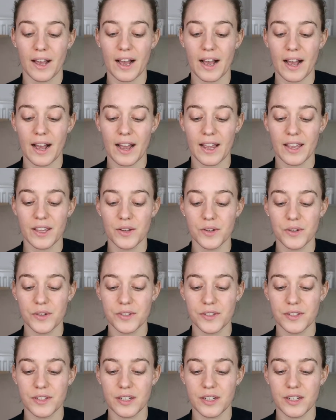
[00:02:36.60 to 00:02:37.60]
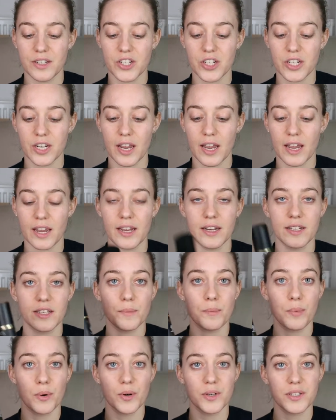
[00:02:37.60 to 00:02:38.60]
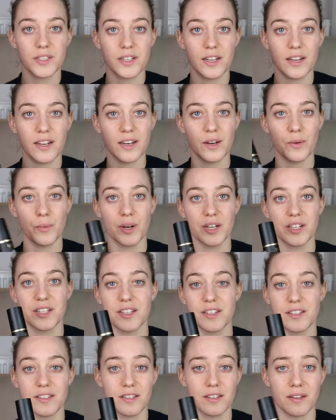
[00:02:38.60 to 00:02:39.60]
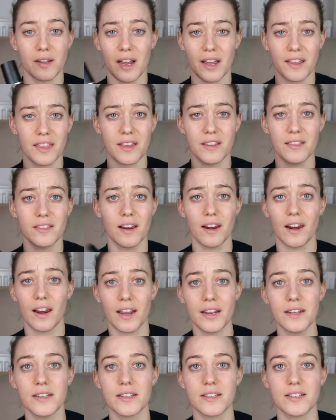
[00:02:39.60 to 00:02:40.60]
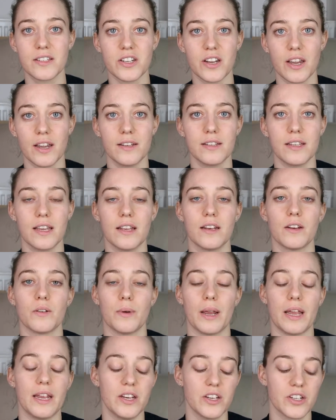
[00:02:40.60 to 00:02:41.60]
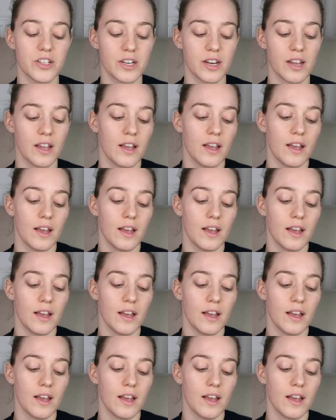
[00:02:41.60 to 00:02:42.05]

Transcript: I use the shade Porcelain, which is I think the lightest shade in the range.